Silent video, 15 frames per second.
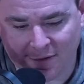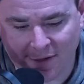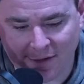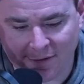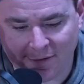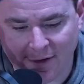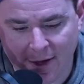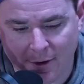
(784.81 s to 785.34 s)
They
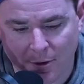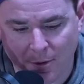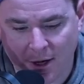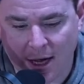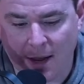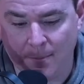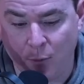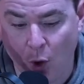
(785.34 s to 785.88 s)
settle
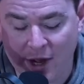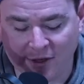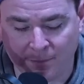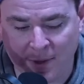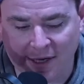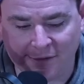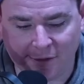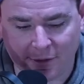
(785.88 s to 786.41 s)
what is
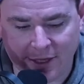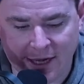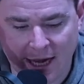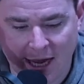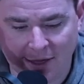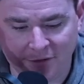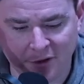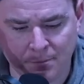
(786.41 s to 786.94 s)
basically
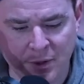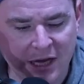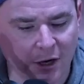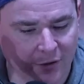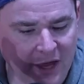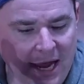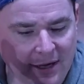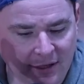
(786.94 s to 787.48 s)
Gaza,
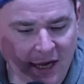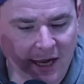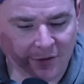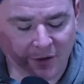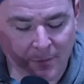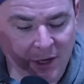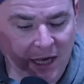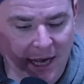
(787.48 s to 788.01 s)
bigger than
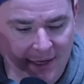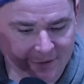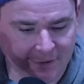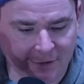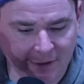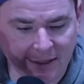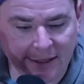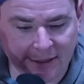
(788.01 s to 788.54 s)
Gaza, but
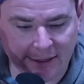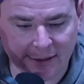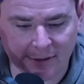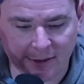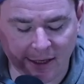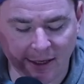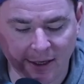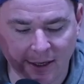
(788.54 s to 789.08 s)
Gaza's in it,
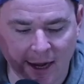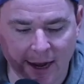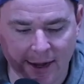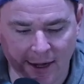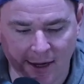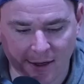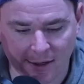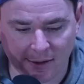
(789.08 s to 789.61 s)
and it kind
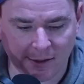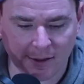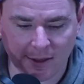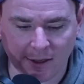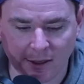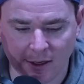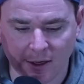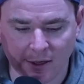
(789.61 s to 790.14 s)
of and it,
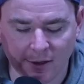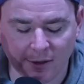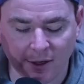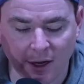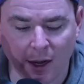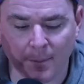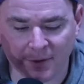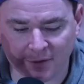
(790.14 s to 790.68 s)
it
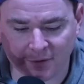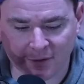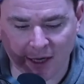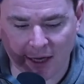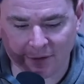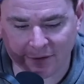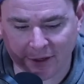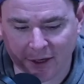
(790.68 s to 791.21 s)
encompasses
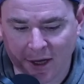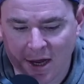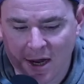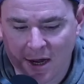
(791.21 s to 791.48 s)
Gaza.